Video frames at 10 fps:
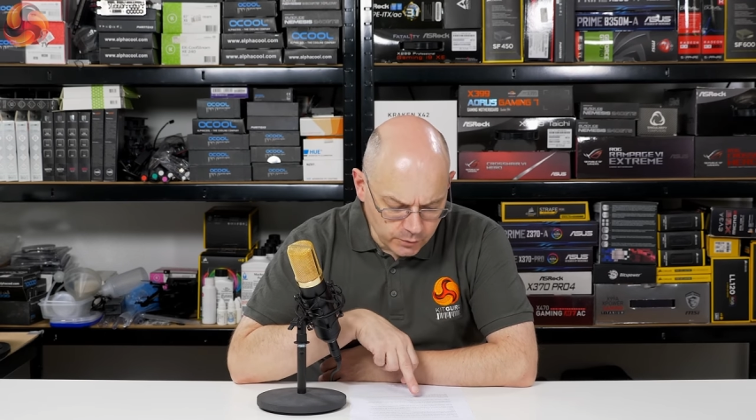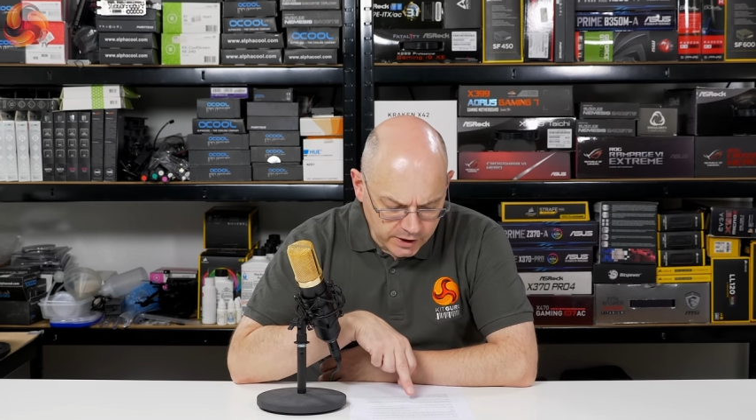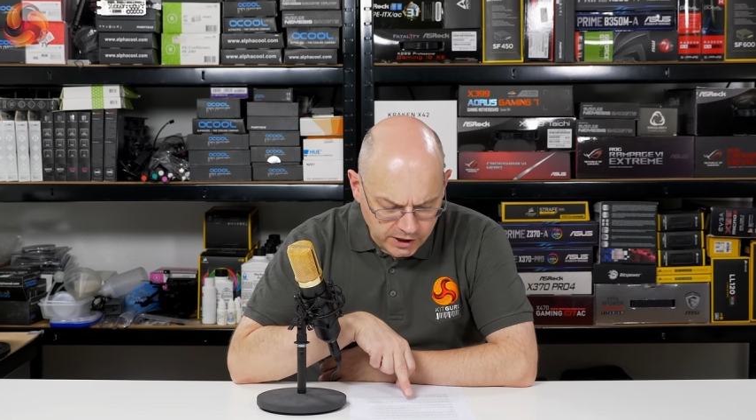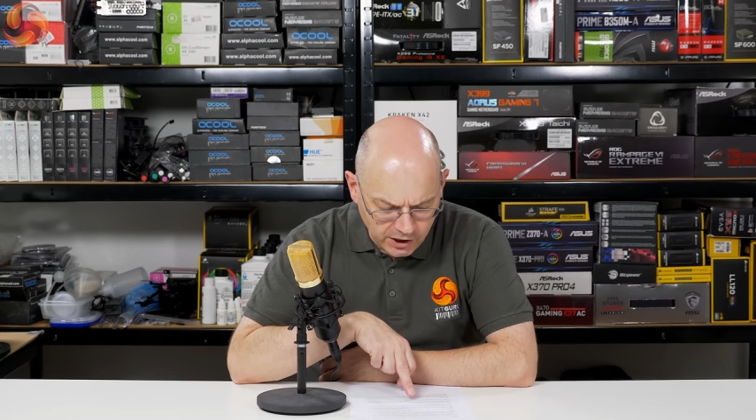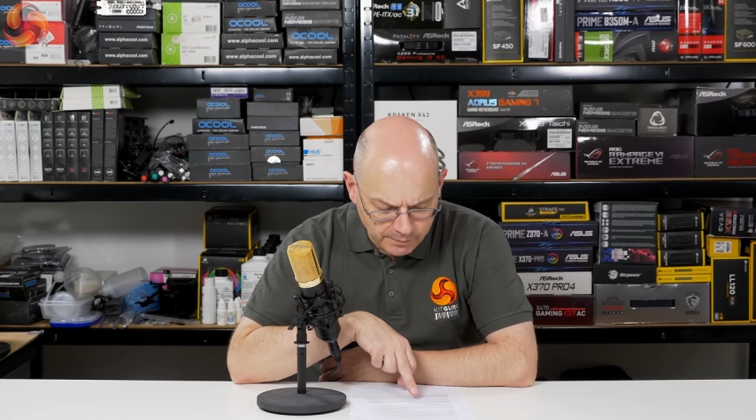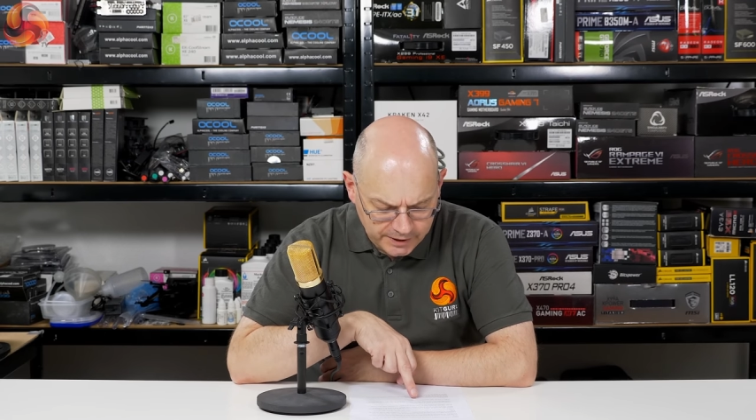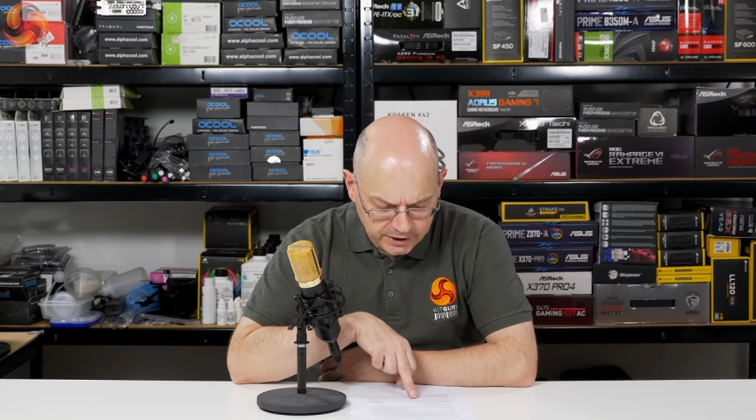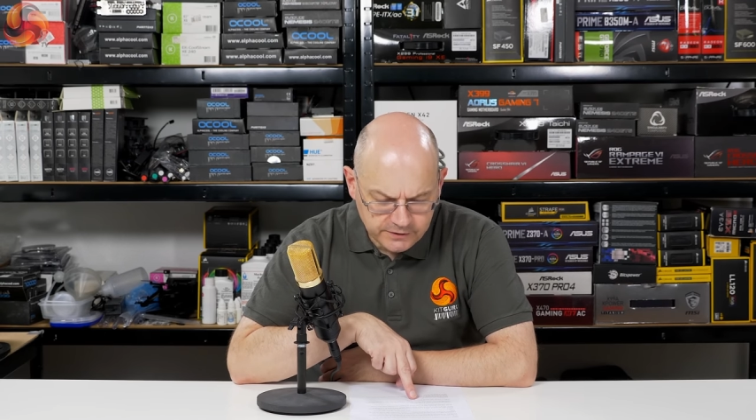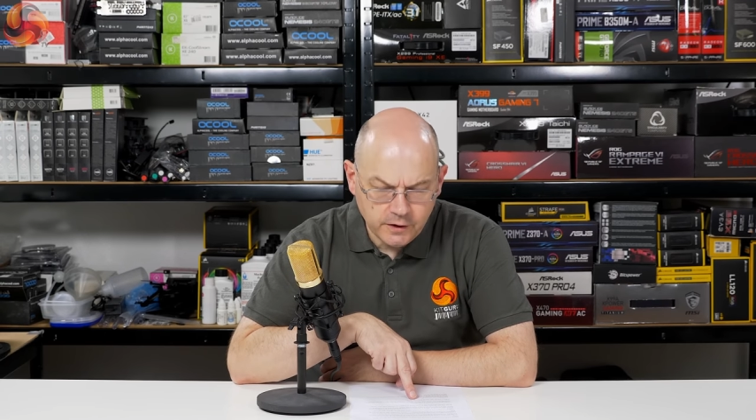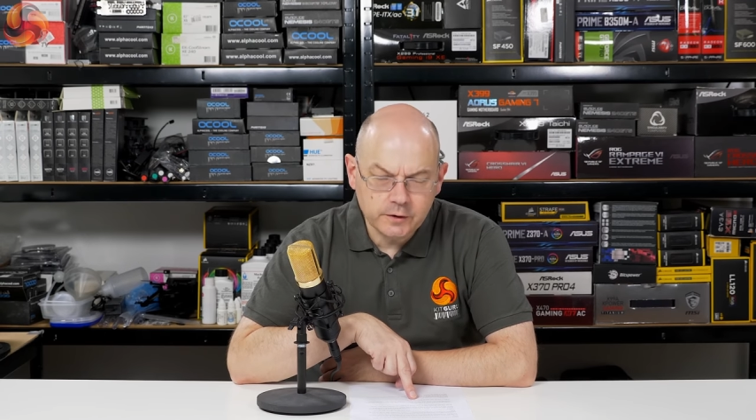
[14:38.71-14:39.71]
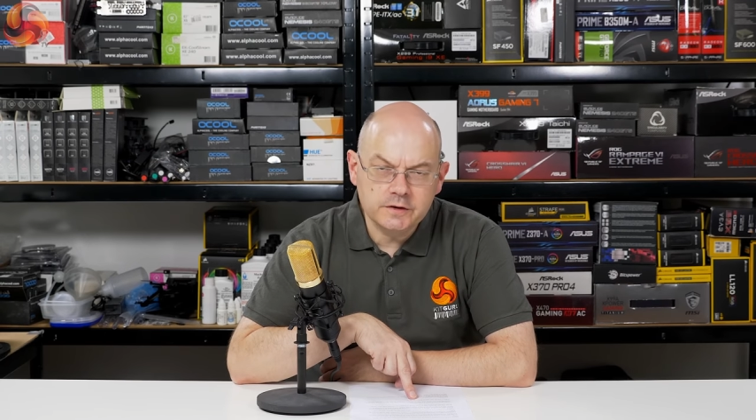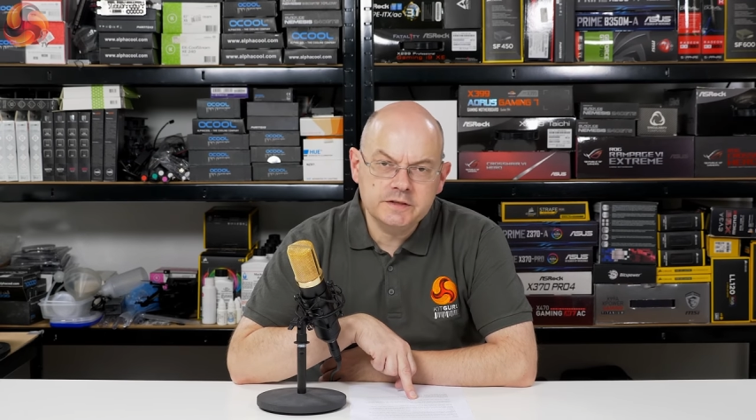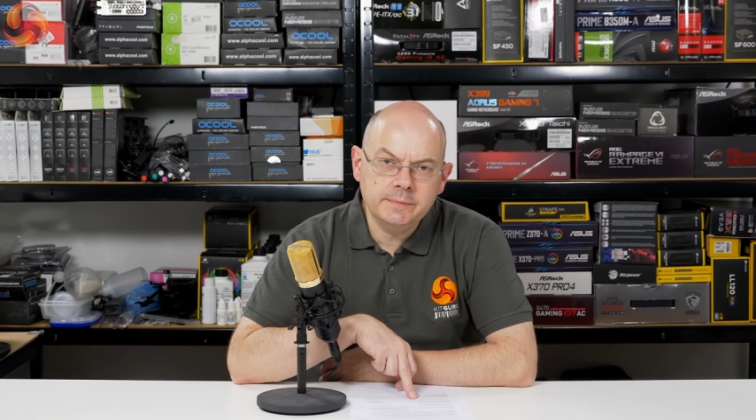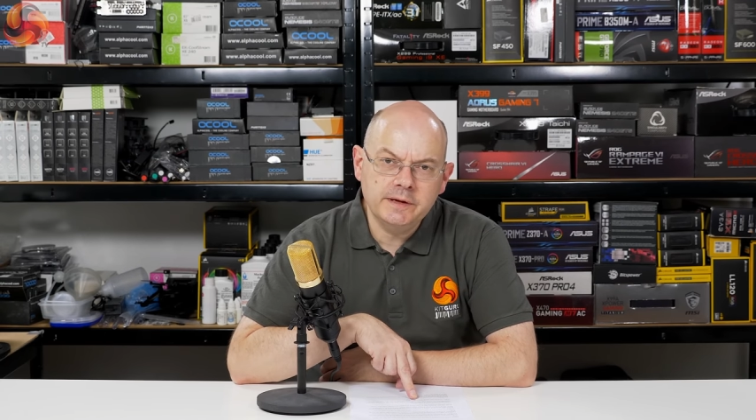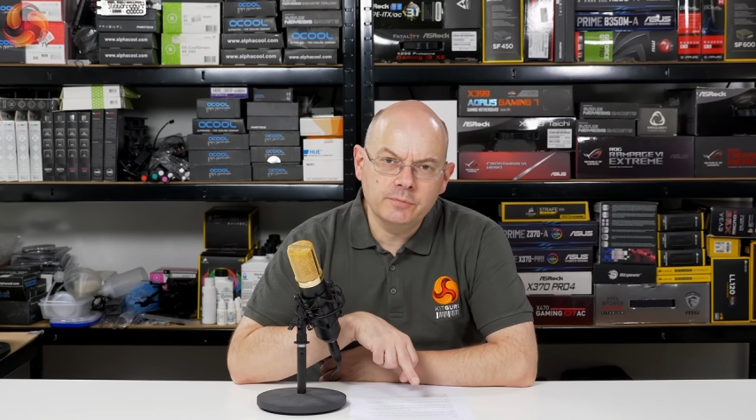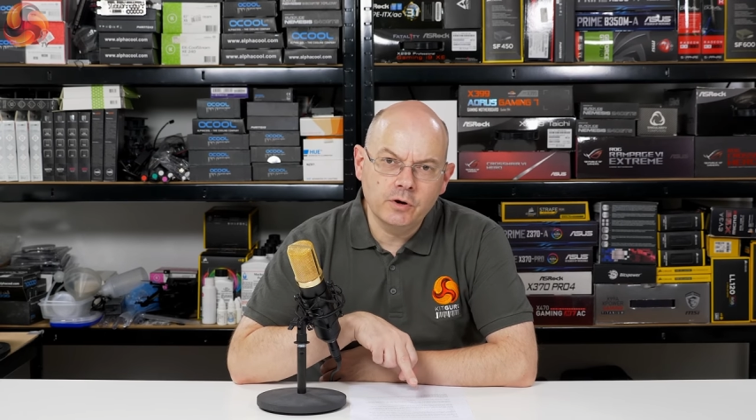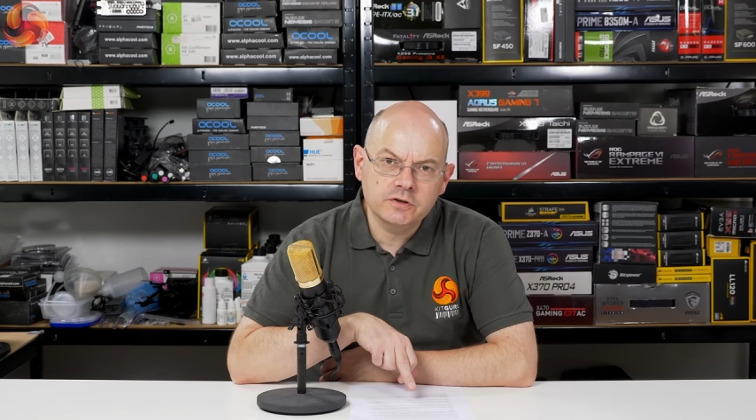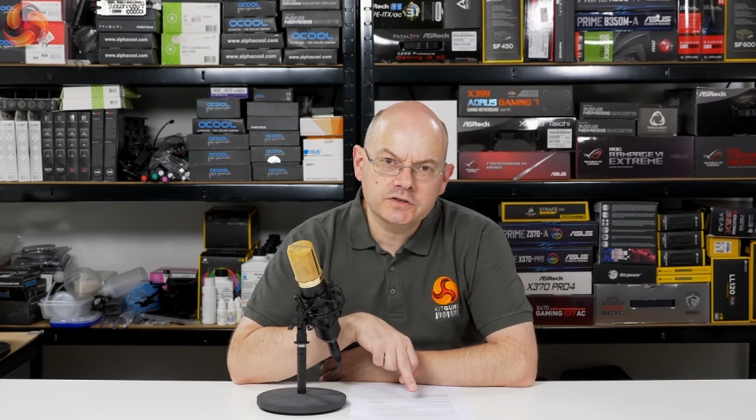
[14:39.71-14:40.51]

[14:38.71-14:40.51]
where Carl Bennett-Hard O C P broke a